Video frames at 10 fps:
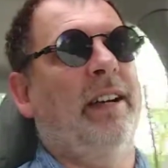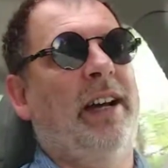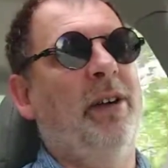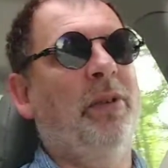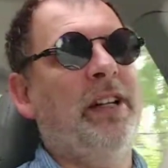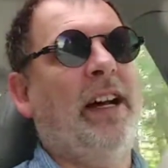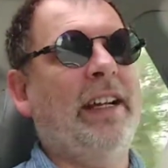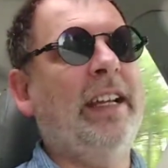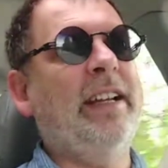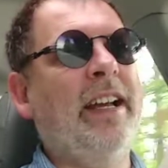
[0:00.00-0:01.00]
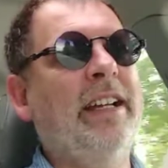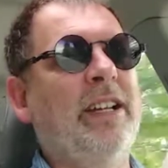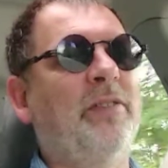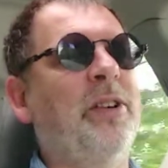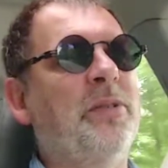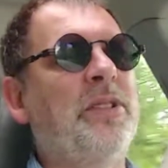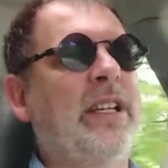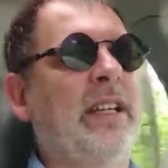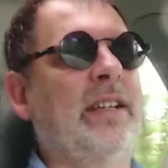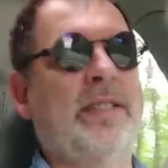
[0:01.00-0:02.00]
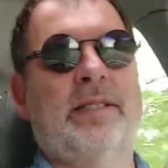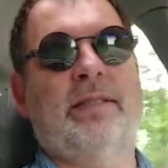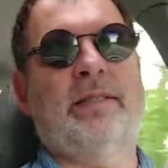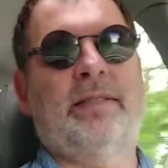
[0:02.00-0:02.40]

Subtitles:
I would not eat any of those things.